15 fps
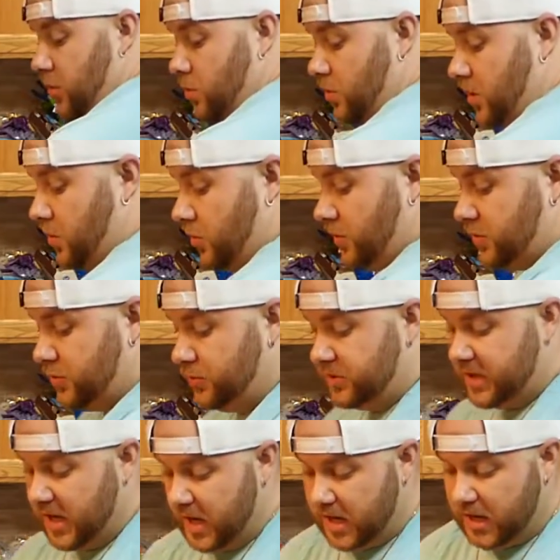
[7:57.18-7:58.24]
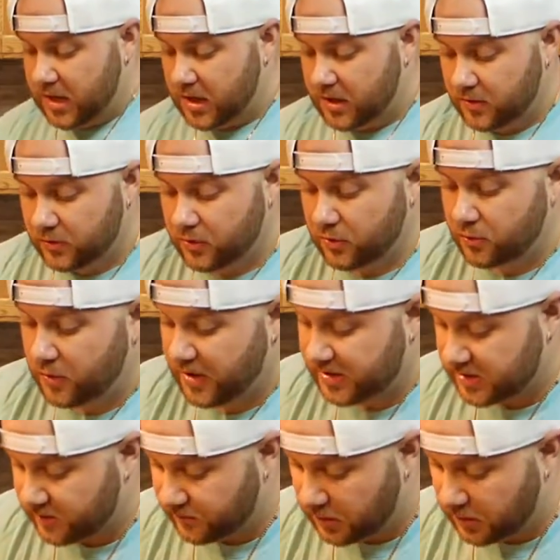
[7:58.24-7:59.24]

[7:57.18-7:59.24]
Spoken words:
you are going to take the rest of